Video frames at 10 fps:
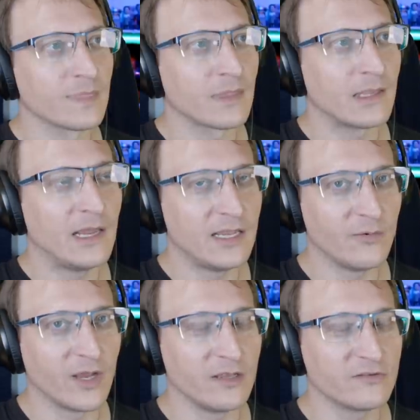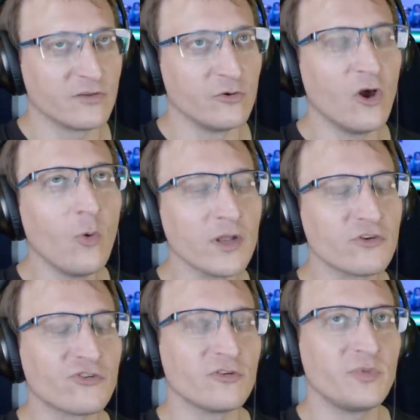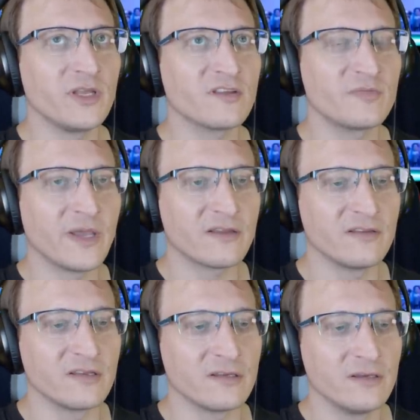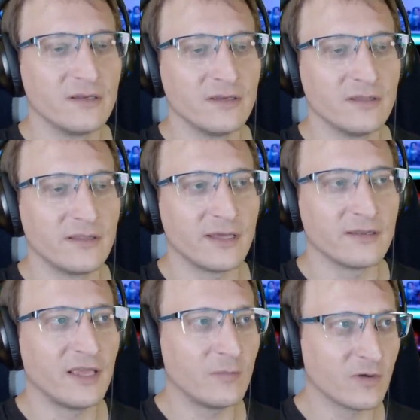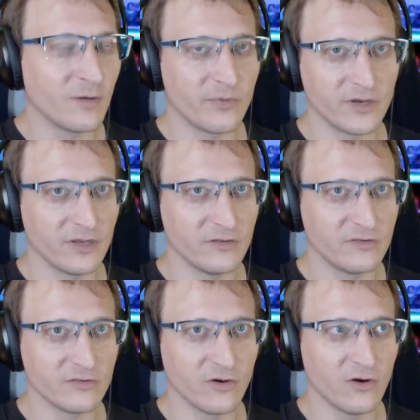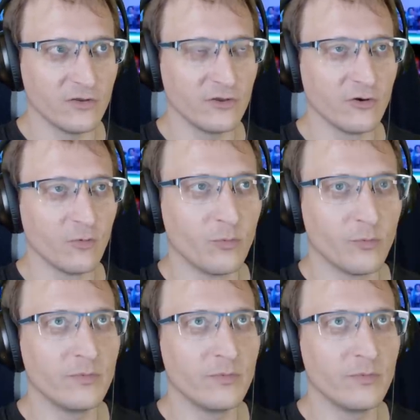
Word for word: anyway, so no one should be expecting that game companies, you know,